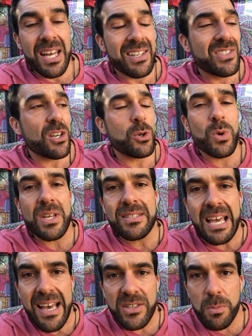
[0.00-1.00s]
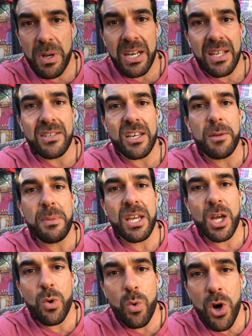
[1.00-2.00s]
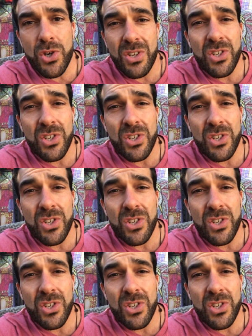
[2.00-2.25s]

It's gonna exacerbate it. It's gonna make it worse.